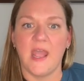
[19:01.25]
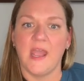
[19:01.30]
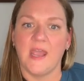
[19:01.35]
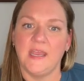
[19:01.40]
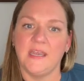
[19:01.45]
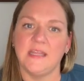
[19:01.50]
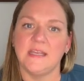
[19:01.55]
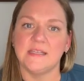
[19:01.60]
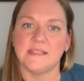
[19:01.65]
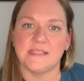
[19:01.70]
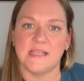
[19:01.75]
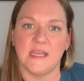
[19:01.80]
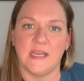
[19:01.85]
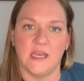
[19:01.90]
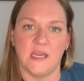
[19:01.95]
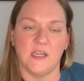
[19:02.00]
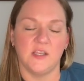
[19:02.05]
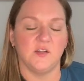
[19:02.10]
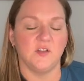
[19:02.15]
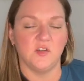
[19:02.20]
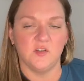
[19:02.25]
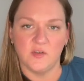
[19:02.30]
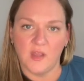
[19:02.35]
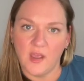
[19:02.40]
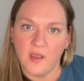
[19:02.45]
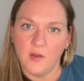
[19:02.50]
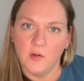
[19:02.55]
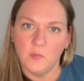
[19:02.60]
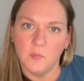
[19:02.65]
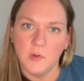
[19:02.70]
And he said,
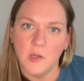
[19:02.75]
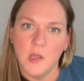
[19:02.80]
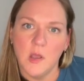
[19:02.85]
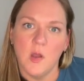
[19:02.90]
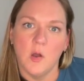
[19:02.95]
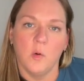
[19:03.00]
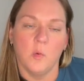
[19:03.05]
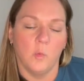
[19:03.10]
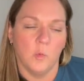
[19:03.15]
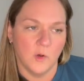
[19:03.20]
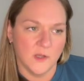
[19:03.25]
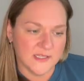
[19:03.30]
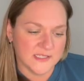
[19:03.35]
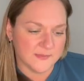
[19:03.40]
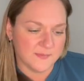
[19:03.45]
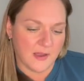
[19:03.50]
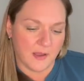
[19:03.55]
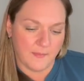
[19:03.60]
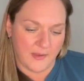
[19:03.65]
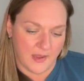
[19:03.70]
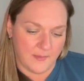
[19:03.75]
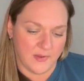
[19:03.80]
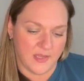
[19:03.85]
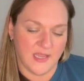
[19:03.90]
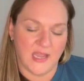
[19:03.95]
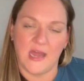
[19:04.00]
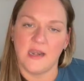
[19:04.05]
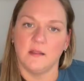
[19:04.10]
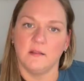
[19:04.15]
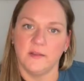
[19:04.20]
once my baby
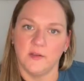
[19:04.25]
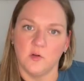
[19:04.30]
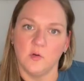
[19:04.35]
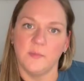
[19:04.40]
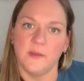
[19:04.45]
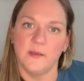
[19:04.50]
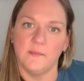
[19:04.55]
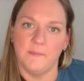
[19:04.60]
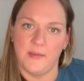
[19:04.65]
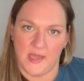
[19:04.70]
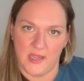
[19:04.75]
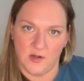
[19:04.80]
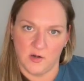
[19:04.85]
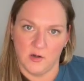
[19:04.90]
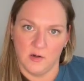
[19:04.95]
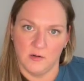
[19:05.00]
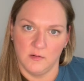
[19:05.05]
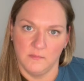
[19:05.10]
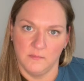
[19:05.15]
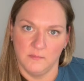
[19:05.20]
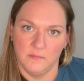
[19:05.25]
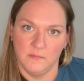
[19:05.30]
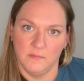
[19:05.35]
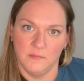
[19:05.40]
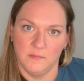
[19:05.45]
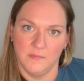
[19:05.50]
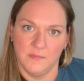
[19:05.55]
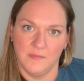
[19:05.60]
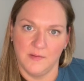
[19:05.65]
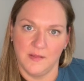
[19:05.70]
got a little bit better,
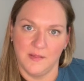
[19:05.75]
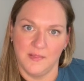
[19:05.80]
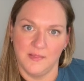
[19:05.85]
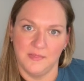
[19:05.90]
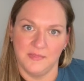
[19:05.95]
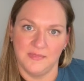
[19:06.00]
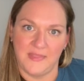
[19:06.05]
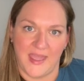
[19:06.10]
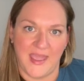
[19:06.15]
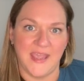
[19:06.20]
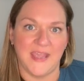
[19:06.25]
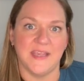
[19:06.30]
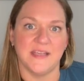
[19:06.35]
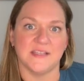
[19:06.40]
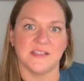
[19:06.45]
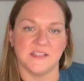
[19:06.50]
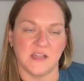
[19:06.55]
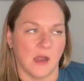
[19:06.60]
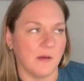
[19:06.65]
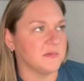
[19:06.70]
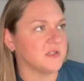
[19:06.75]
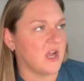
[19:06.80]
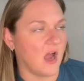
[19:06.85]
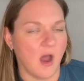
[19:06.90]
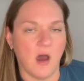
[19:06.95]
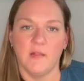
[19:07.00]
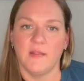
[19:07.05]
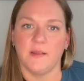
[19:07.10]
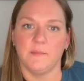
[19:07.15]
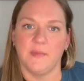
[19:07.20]
they stopped
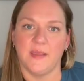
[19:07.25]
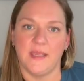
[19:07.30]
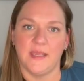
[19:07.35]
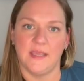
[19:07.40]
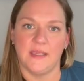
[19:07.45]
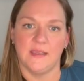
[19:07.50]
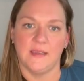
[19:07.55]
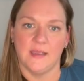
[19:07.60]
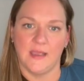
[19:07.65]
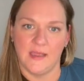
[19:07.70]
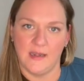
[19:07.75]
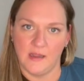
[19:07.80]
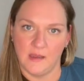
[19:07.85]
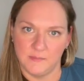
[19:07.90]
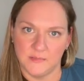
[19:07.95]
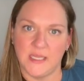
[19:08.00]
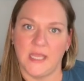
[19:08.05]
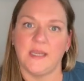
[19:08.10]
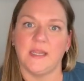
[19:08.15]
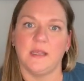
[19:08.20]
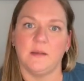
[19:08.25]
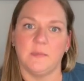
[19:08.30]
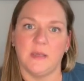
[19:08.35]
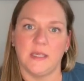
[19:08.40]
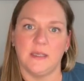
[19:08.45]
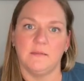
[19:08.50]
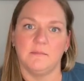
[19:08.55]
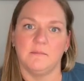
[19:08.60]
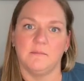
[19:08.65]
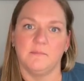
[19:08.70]
calling me and updating
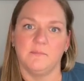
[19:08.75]
me.